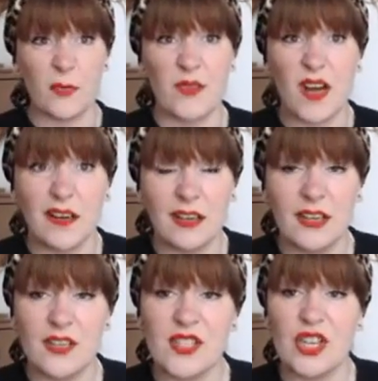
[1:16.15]
It was
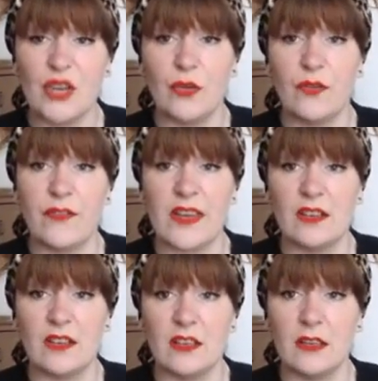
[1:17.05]
hard to
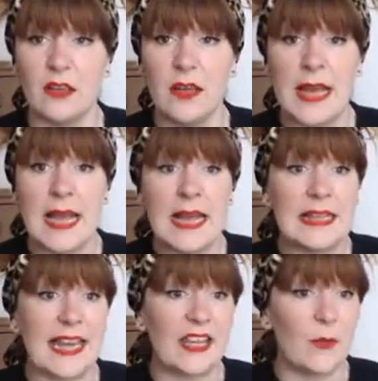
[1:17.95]
feel
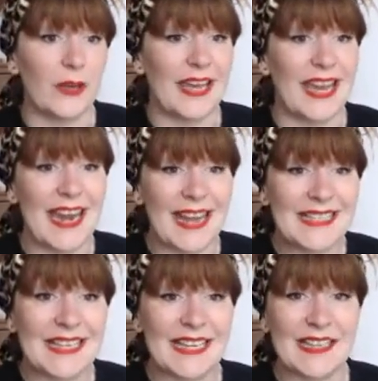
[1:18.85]
like you were
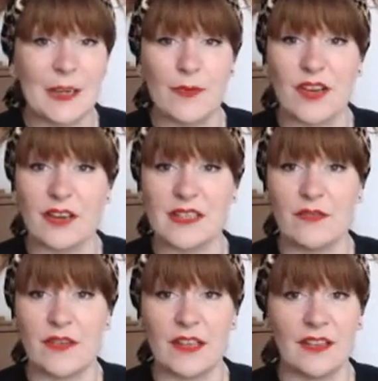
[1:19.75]
connected. It was hard to
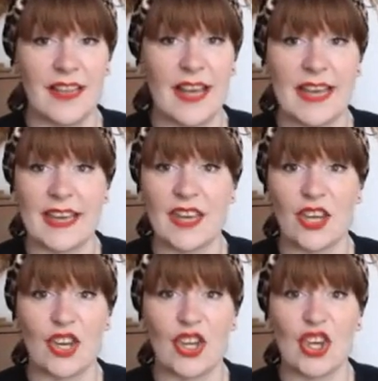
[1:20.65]
feel like,
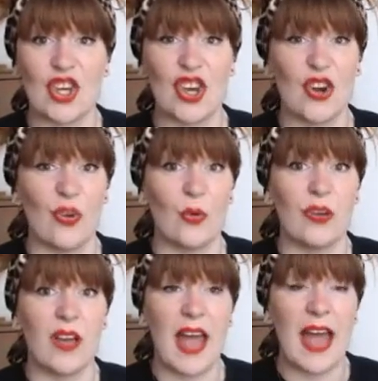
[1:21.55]

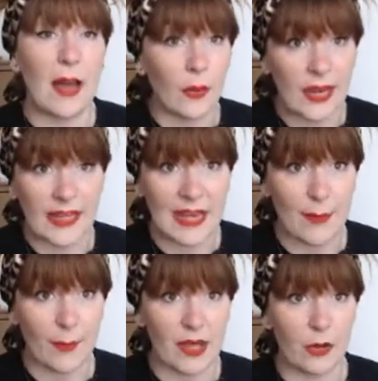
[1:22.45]
how can I
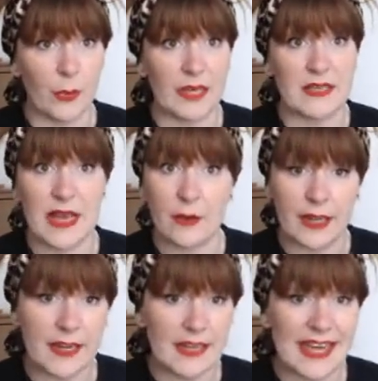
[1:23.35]
keep up my yoga practice? How
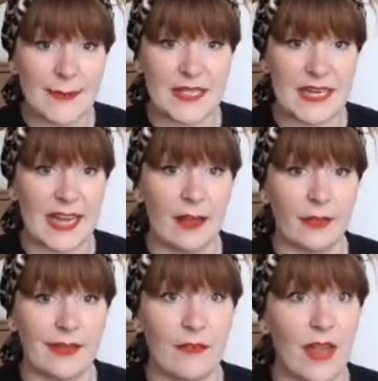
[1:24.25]
can I keep staying
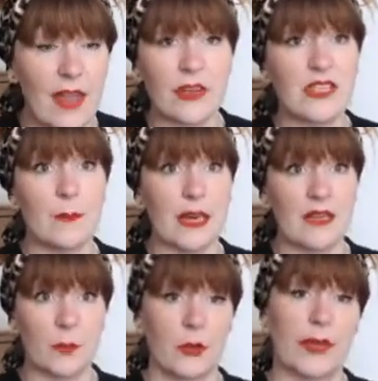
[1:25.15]
healthy if every 2
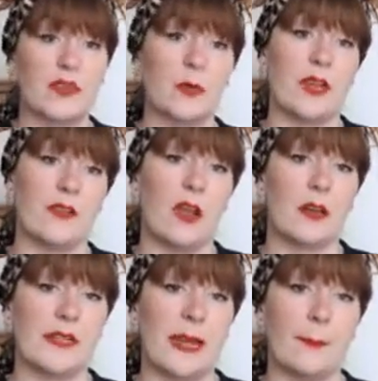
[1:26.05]
minutes we're going into another
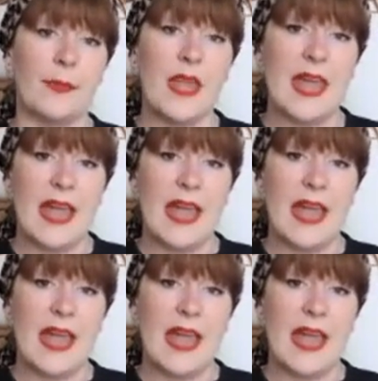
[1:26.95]
lockdown?